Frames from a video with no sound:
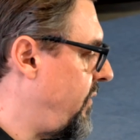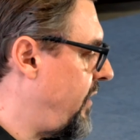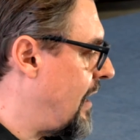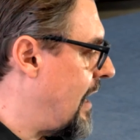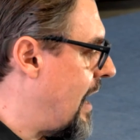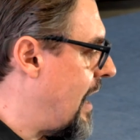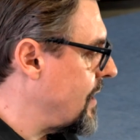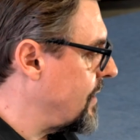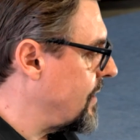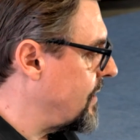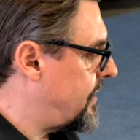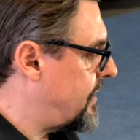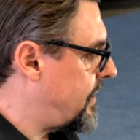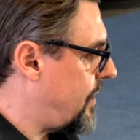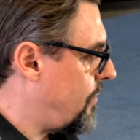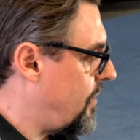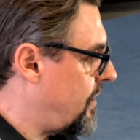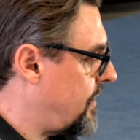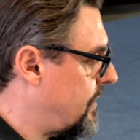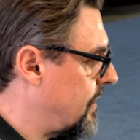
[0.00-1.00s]
line
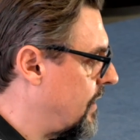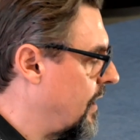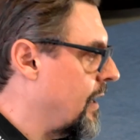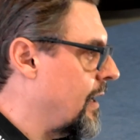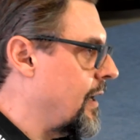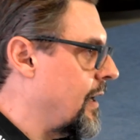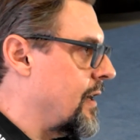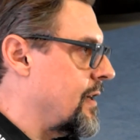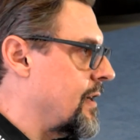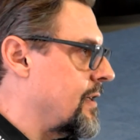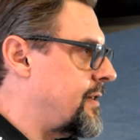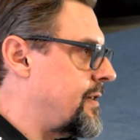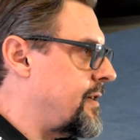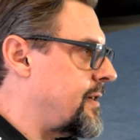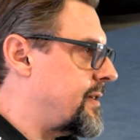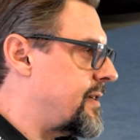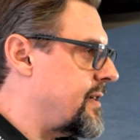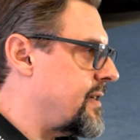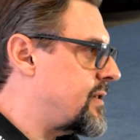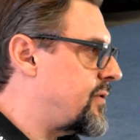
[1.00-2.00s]
series.
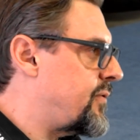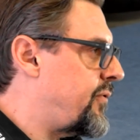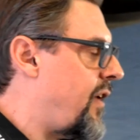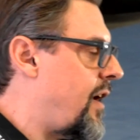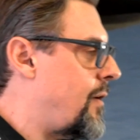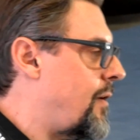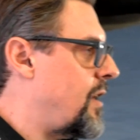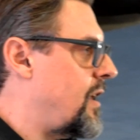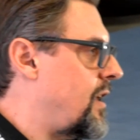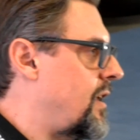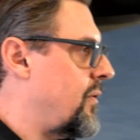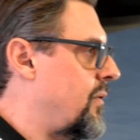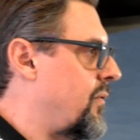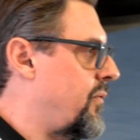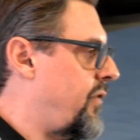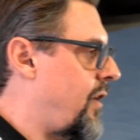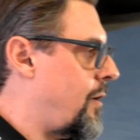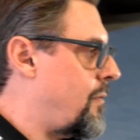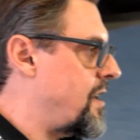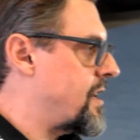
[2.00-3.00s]
This is very,
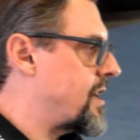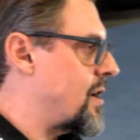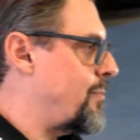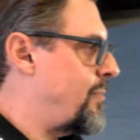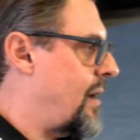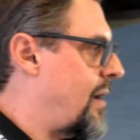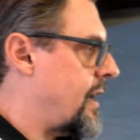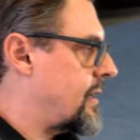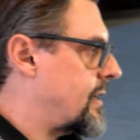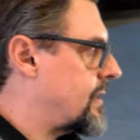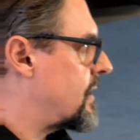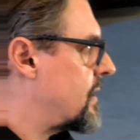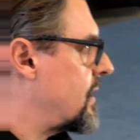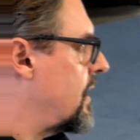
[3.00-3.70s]
very complex.